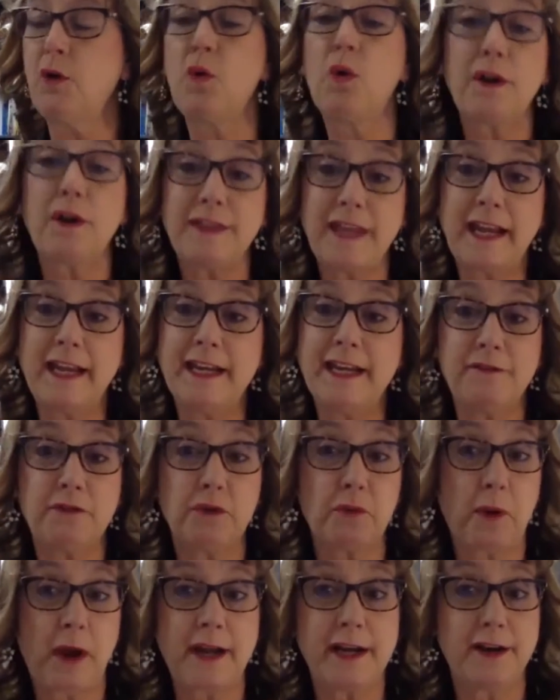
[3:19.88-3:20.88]
or they can
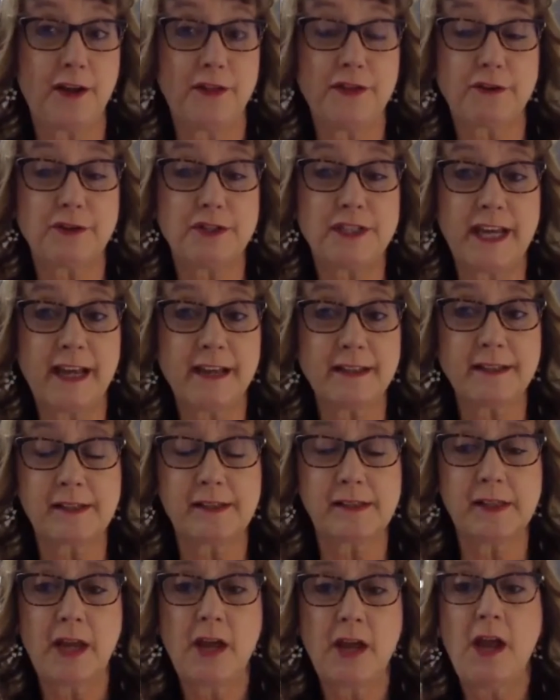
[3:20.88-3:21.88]
even write it on their
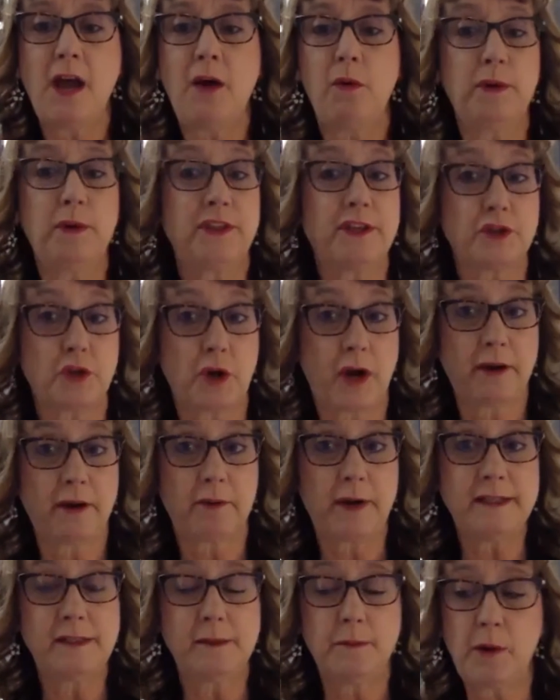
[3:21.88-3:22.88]
desks with a dry
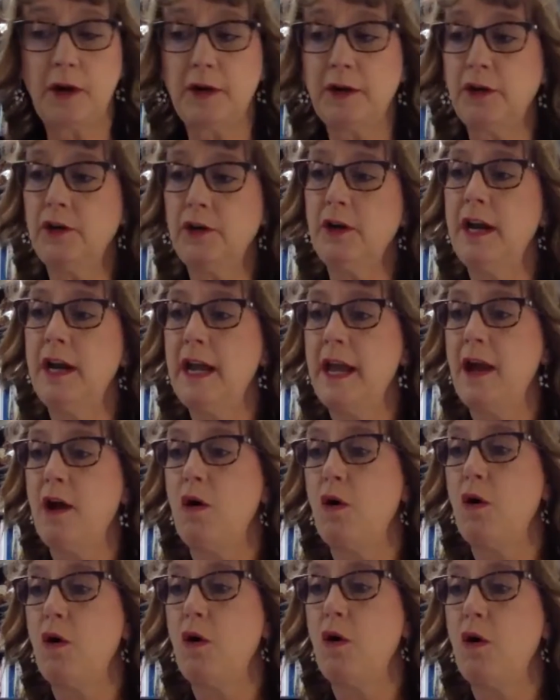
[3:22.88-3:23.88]
erase marker,
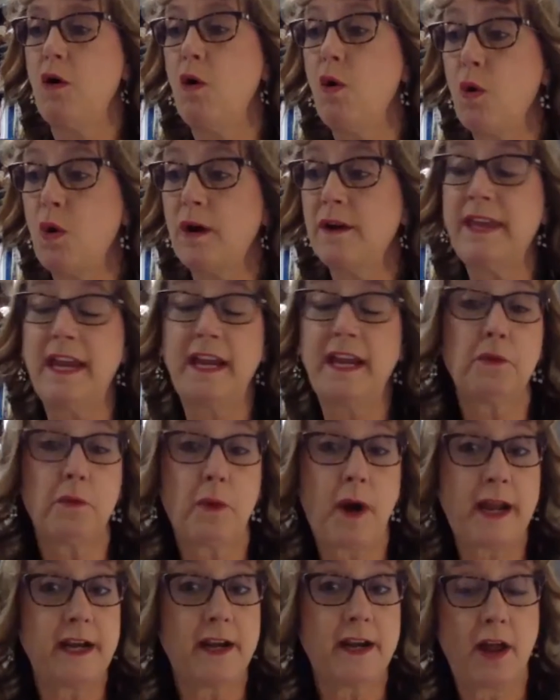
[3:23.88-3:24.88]
or they can
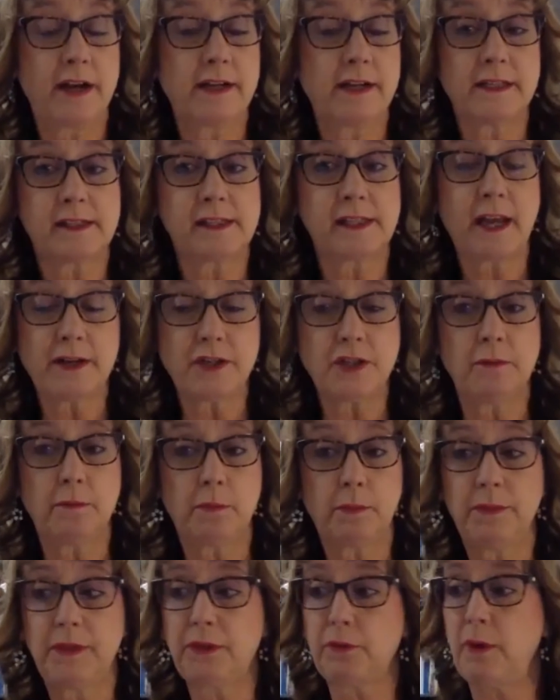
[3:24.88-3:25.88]
write it on a
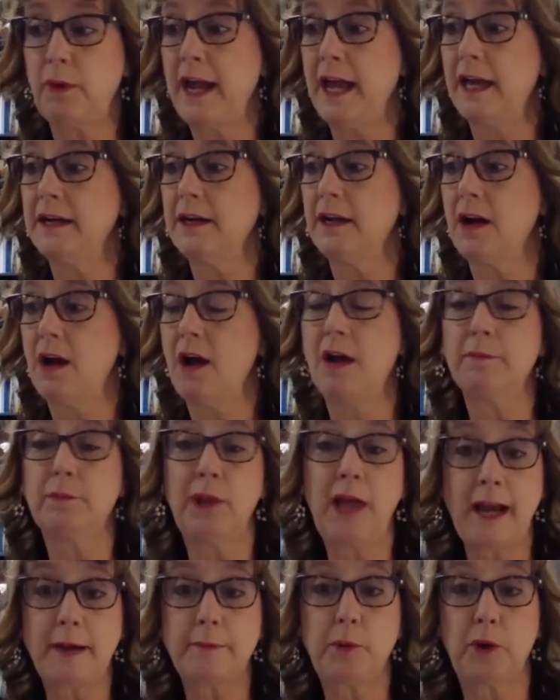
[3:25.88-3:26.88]
discussion thread on
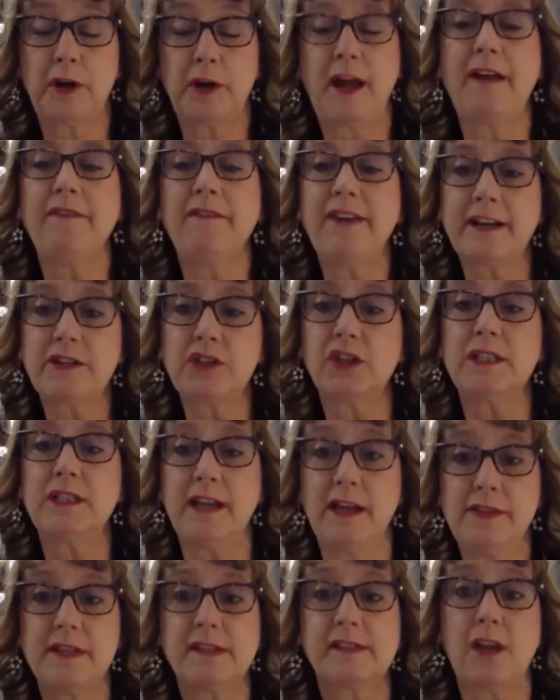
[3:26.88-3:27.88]
Blackboard. I've actually
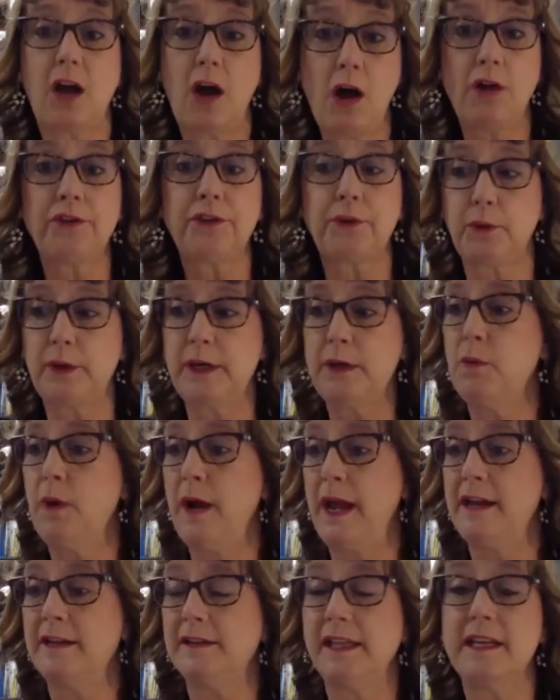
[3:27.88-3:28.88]
done this all 3
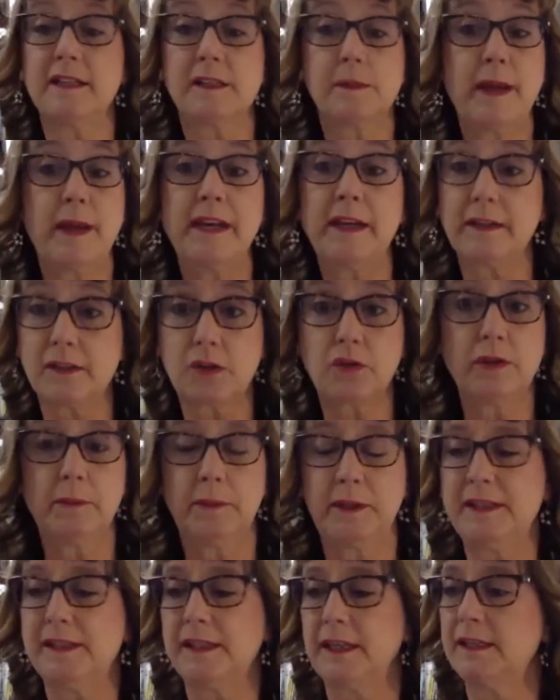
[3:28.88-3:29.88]
ways, and it's been
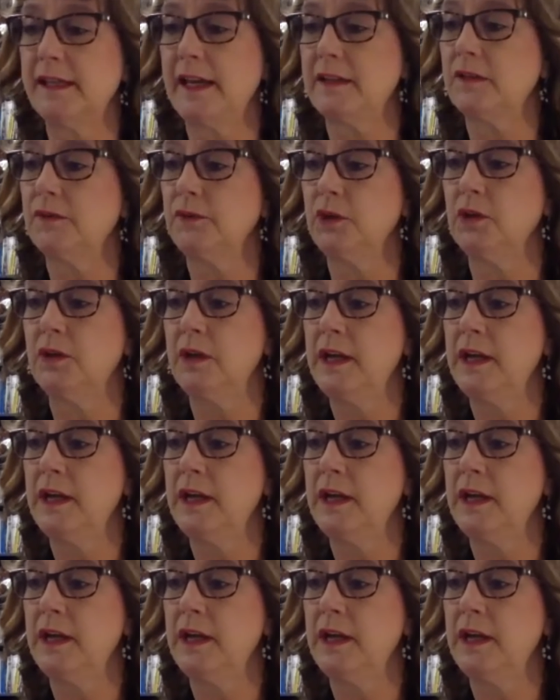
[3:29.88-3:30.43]
extremely successful.